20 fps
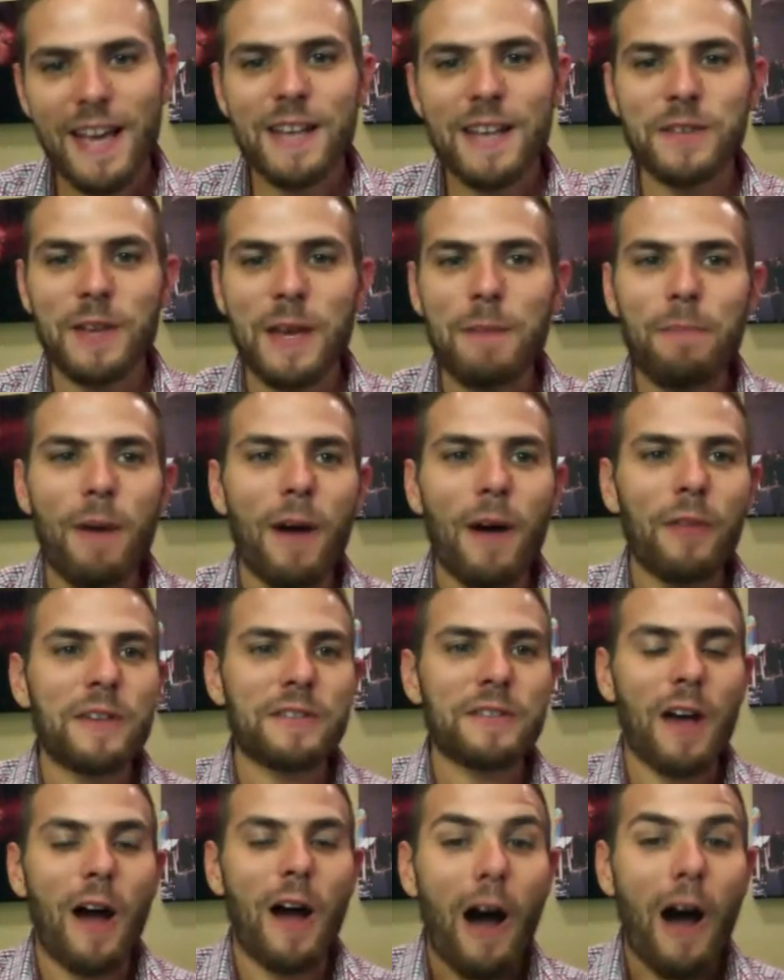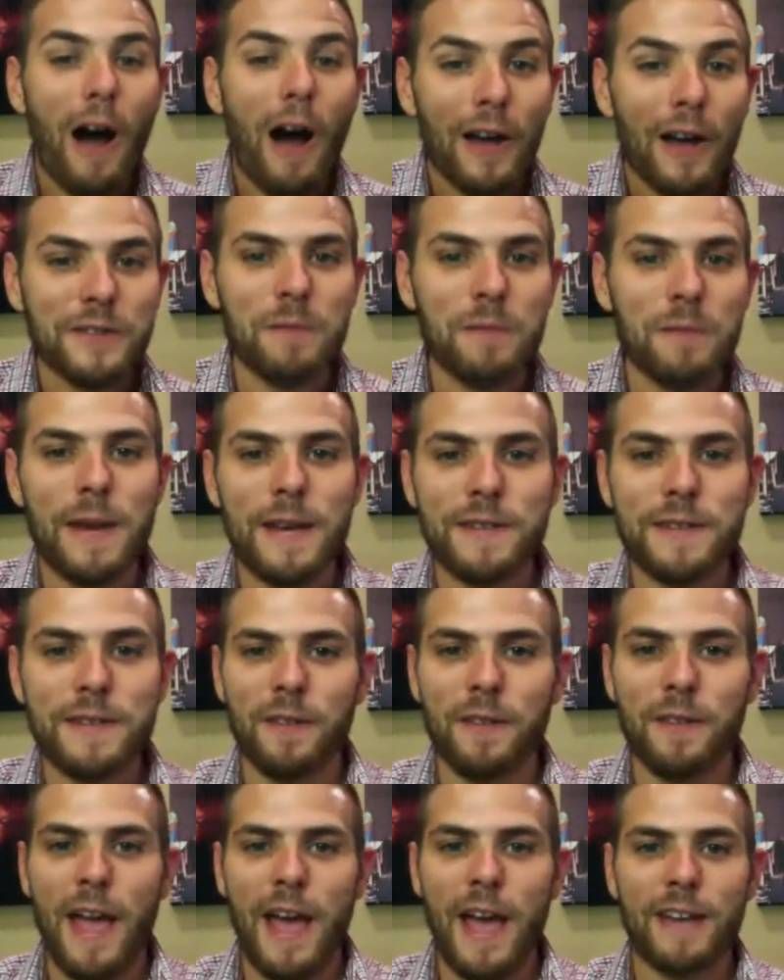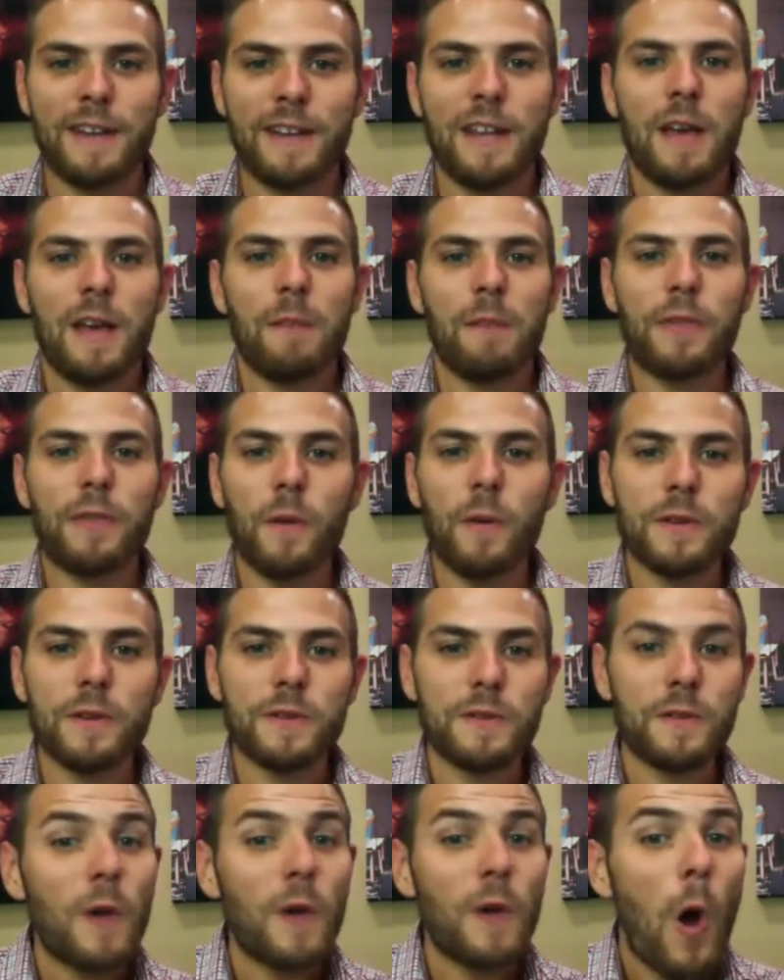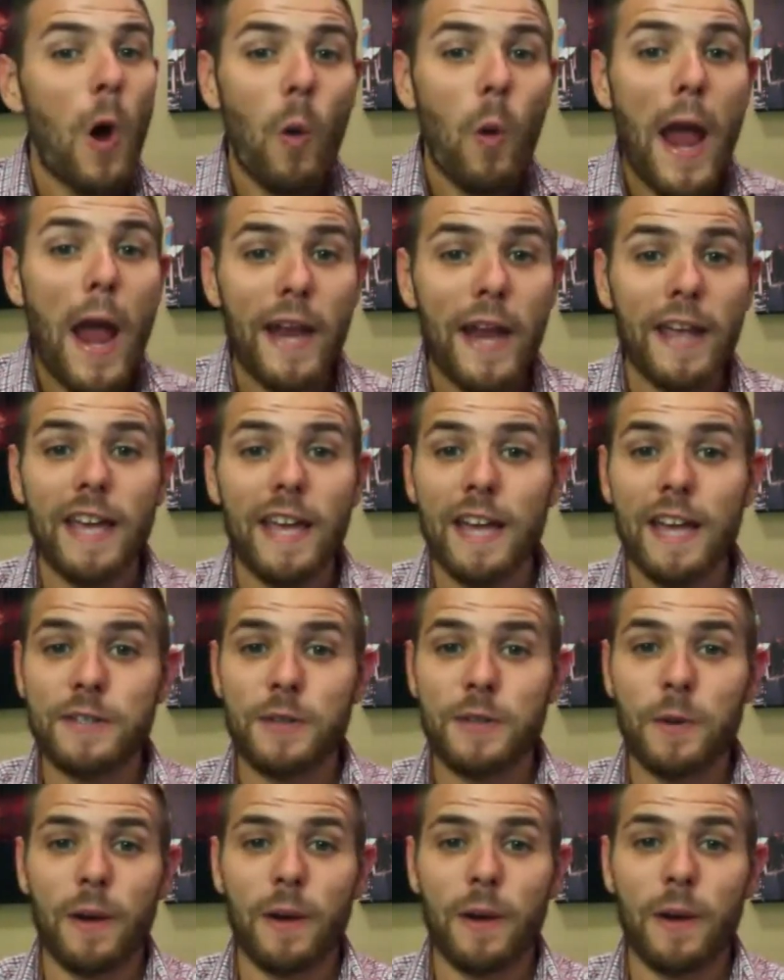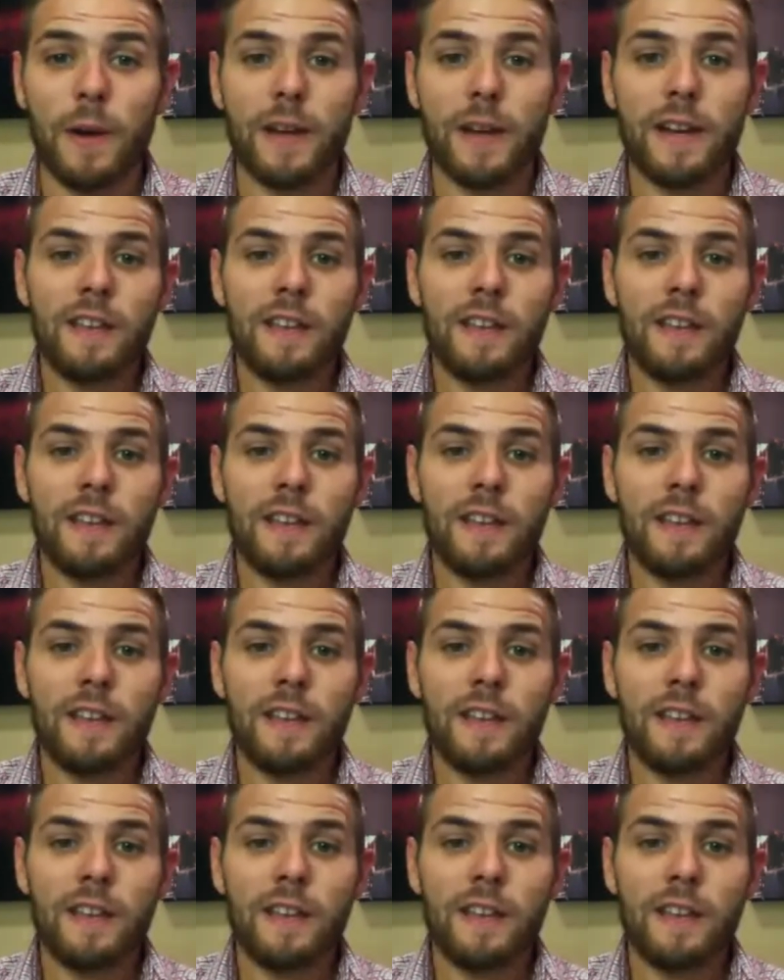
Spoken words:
So he bought this awesome piece of land, but there was no way to get to it.